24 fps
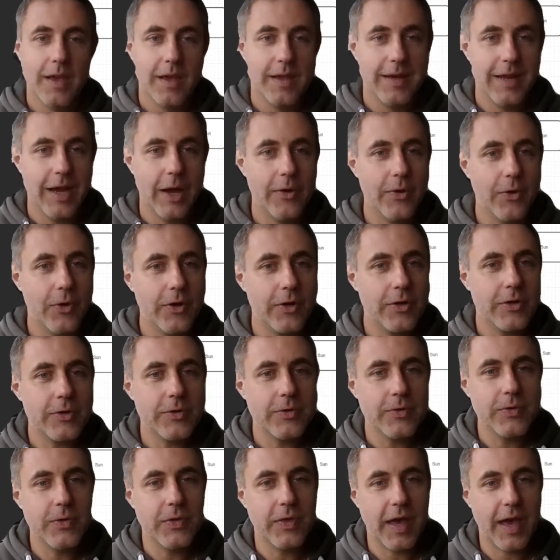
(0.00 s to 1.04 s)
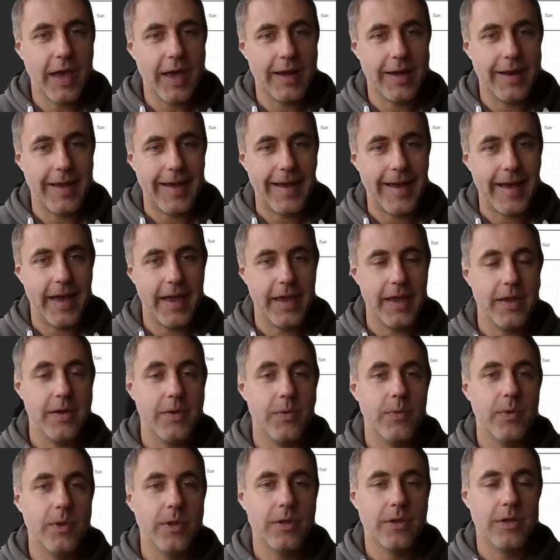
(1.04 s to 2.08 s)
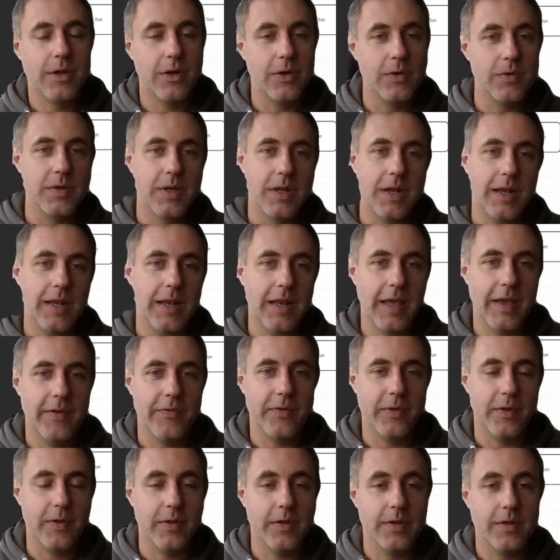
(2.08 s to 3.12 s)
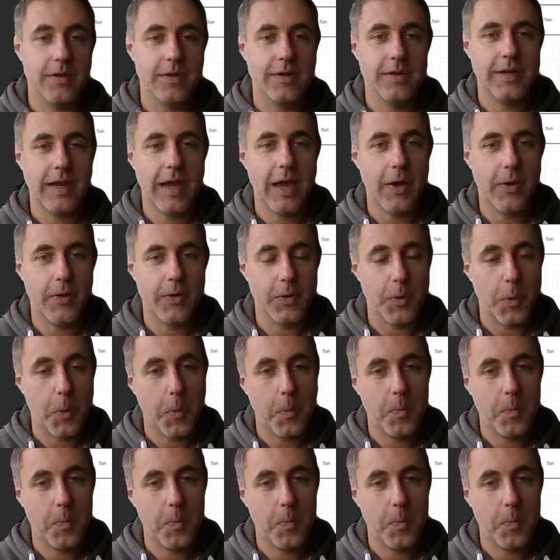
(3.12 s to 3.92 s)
Now, in order to do that, I will go level down,